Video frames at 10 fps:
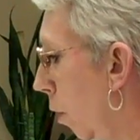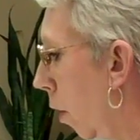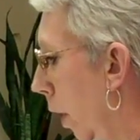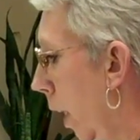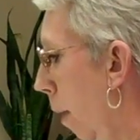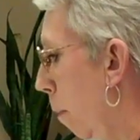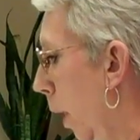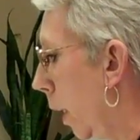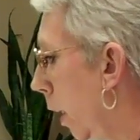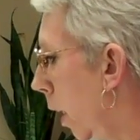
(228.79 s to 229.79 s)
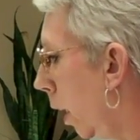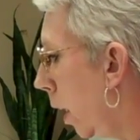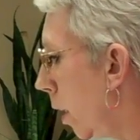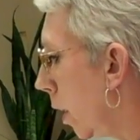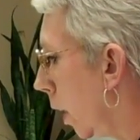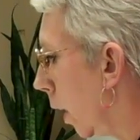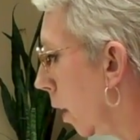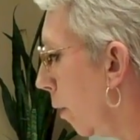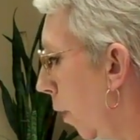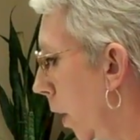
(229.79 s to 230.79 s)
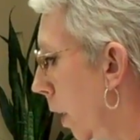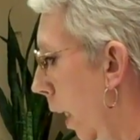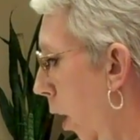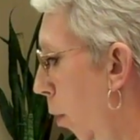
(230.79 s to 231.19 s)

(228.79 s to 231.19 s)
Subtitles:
You've already got money sitting in the fund to